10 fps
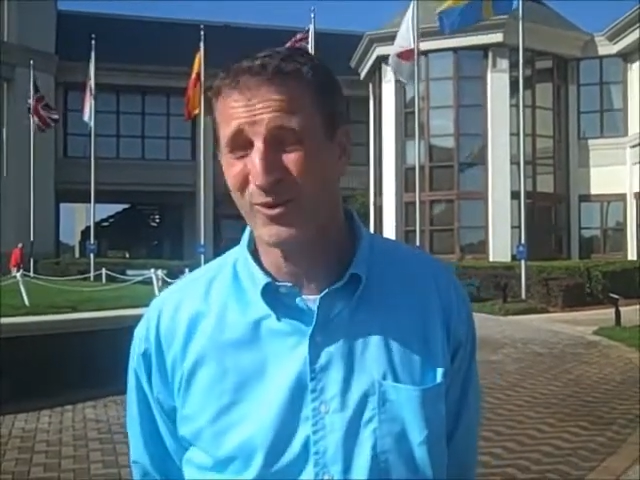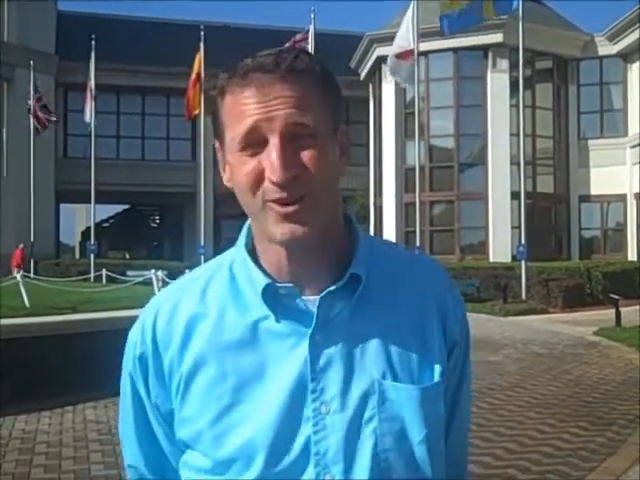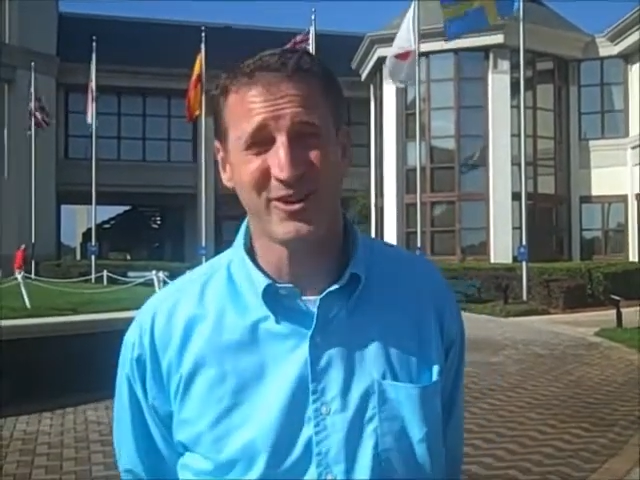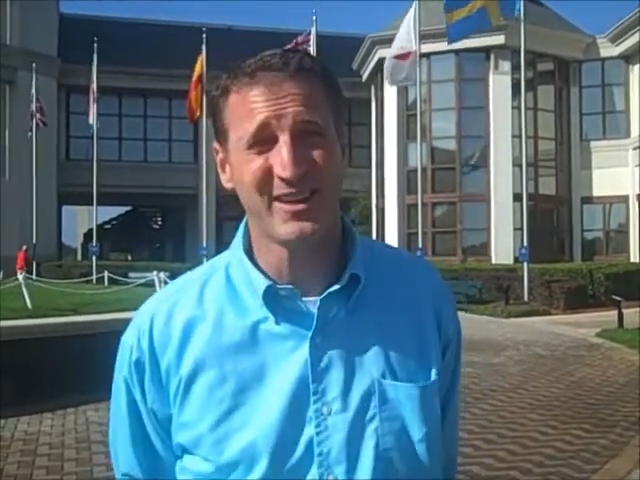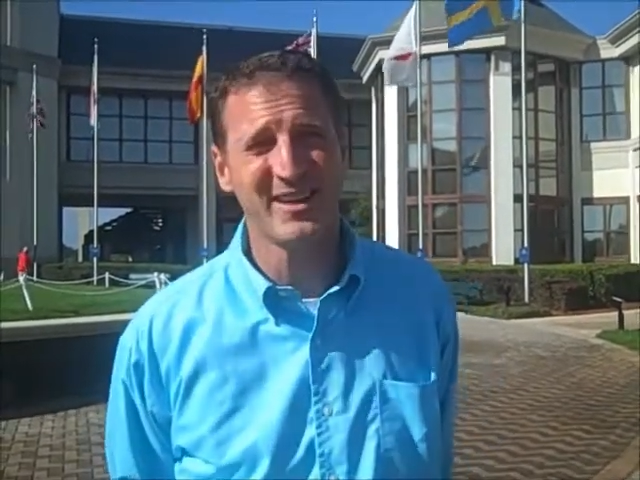
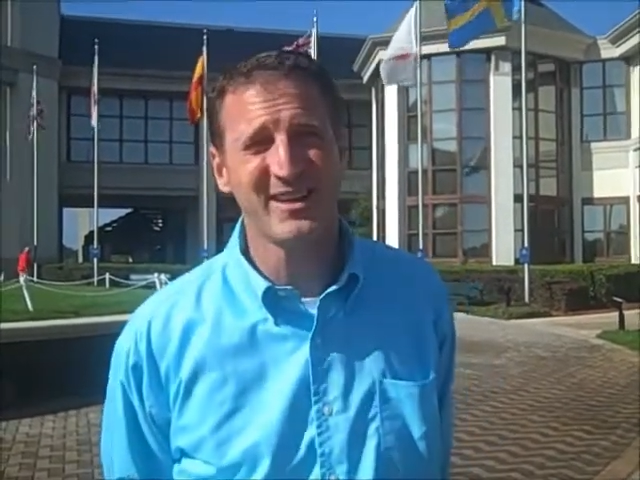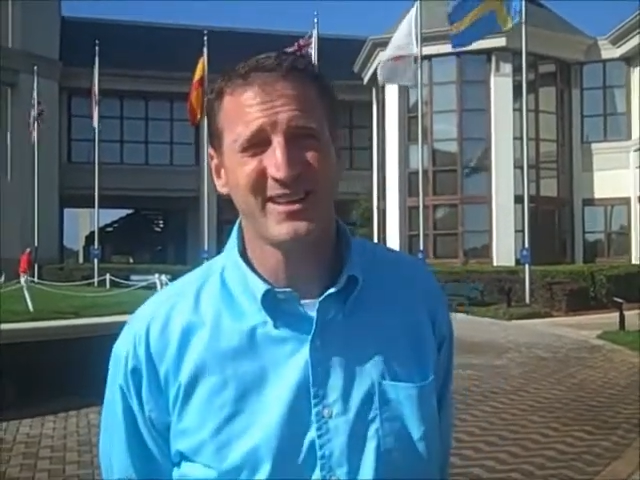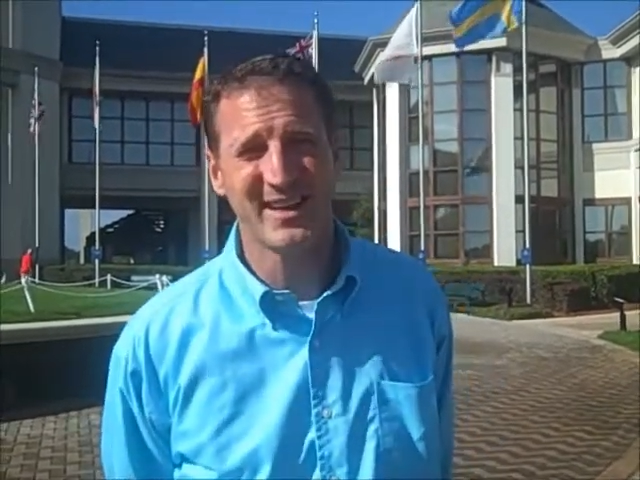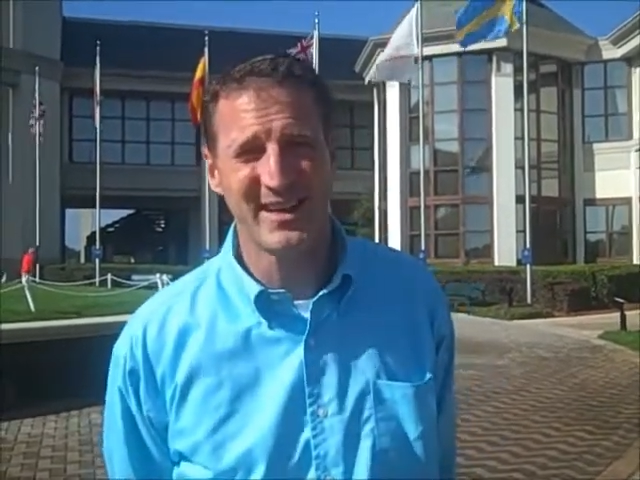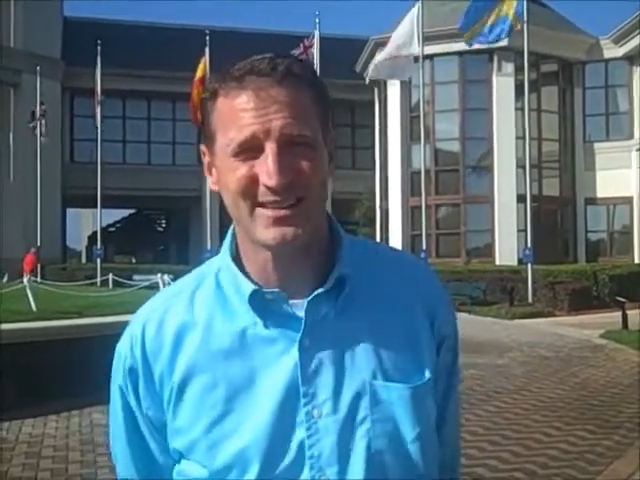world
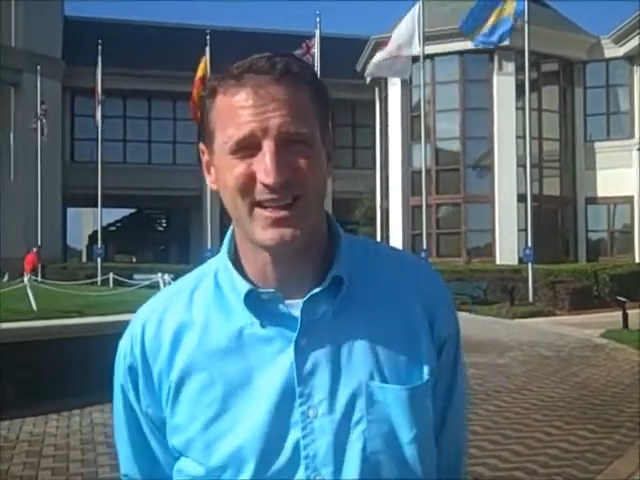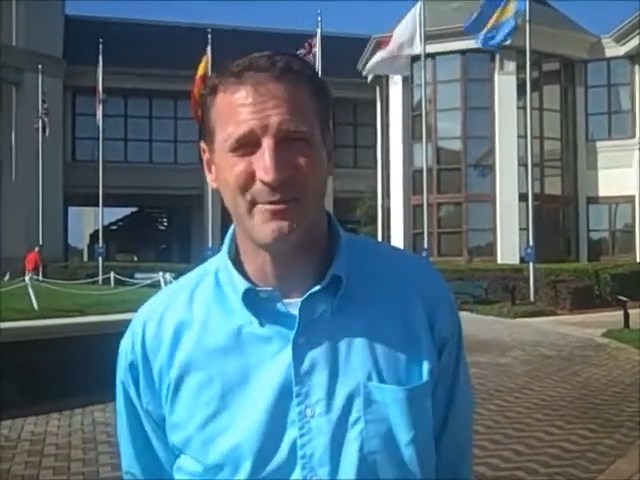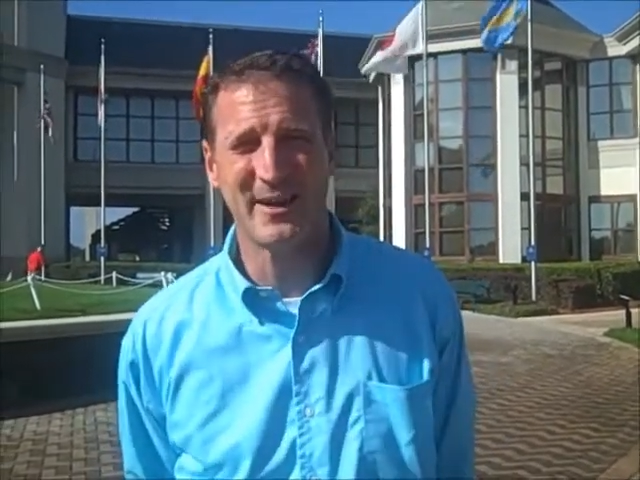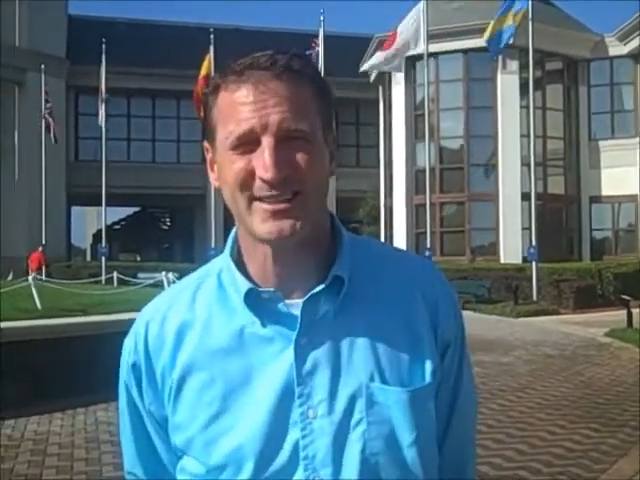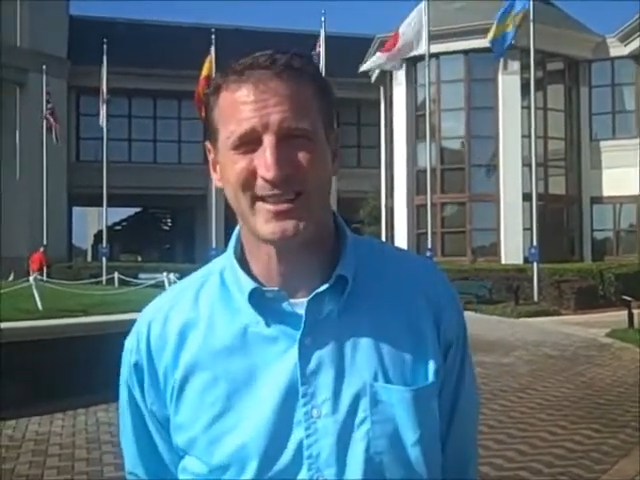that has an
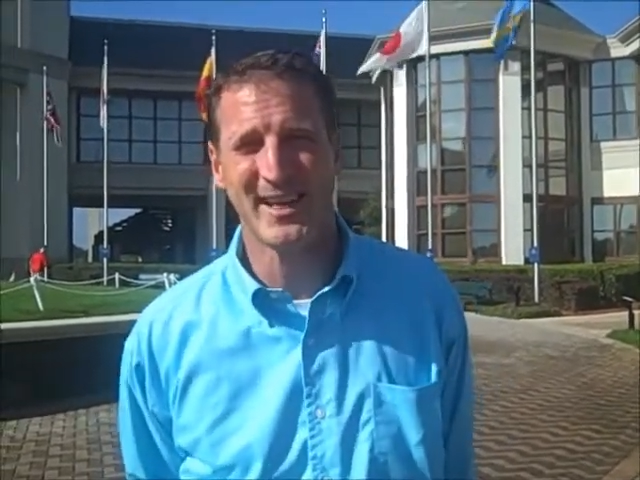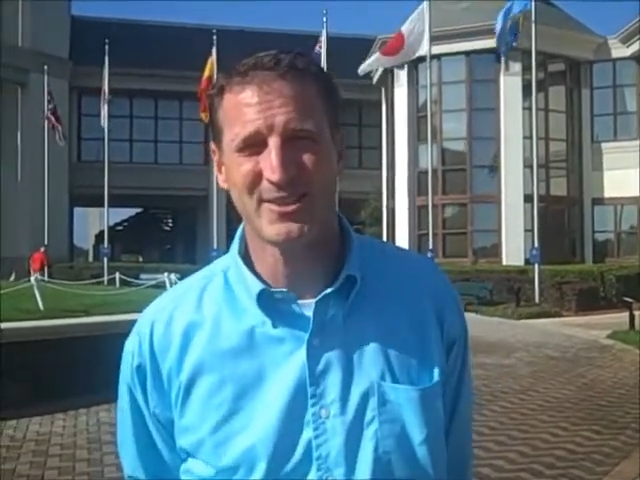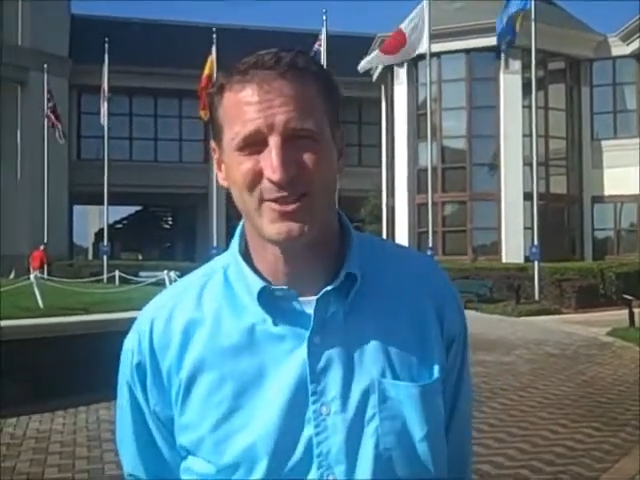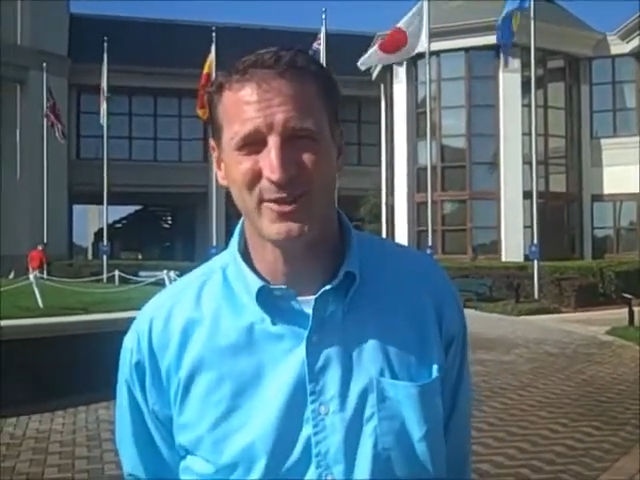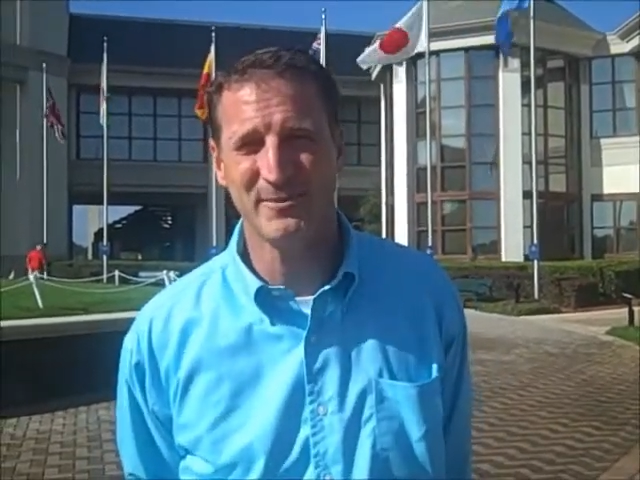Imax
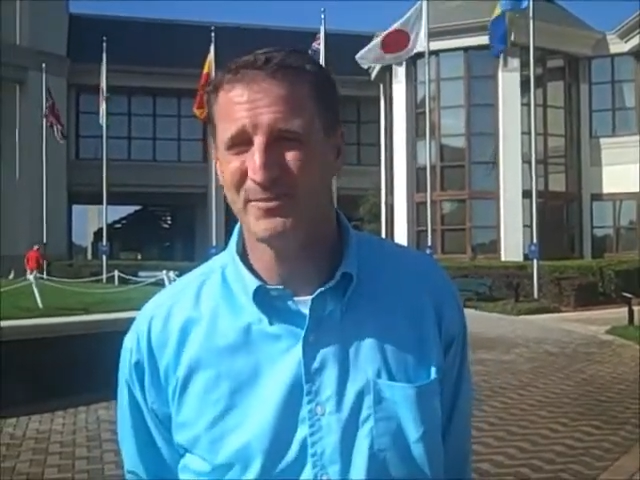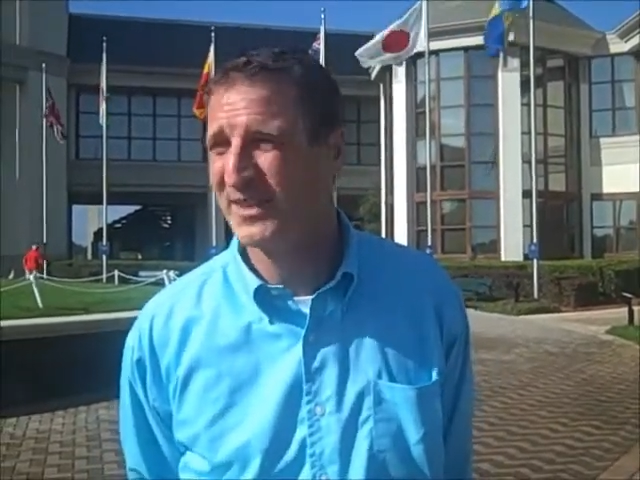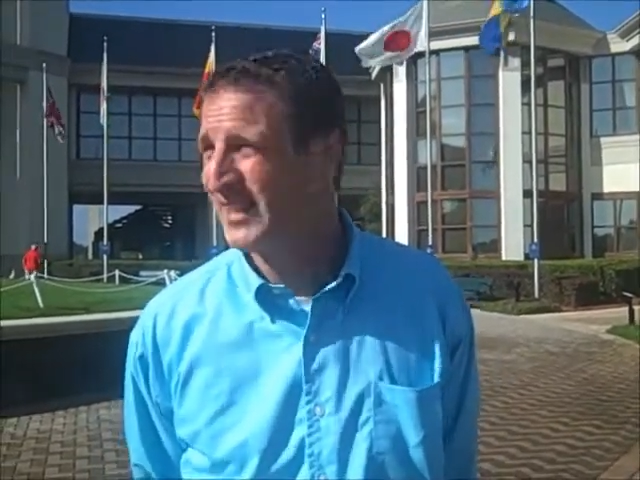attached to it.